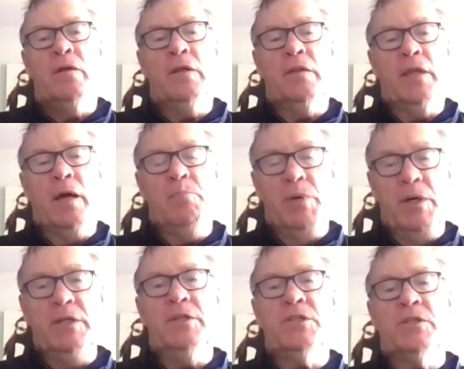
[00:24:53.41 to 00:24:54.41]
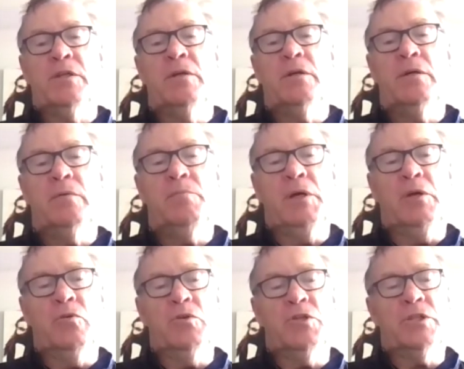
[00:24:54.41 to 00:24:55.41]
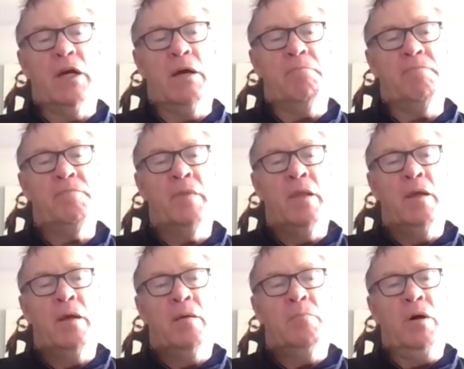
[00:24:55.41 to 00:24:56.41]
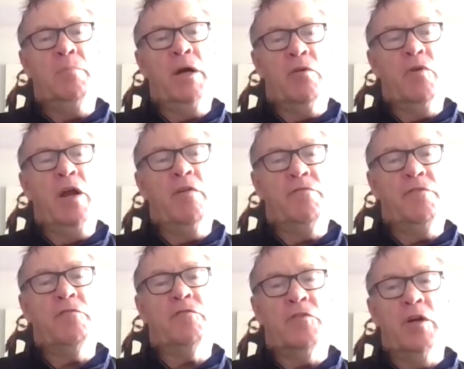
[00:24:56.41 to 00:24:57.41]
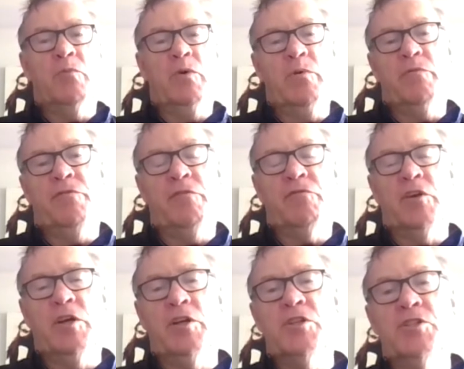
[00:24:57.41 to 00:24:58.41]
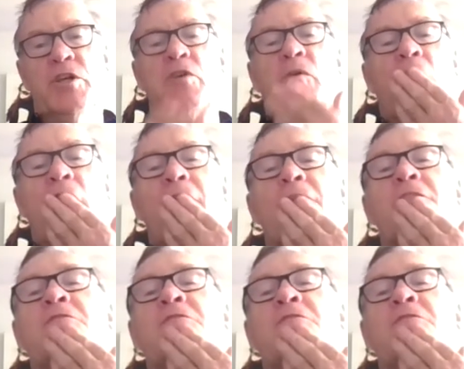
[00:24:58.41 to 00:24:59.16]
that they beat us because by about round 15, we were 15-0,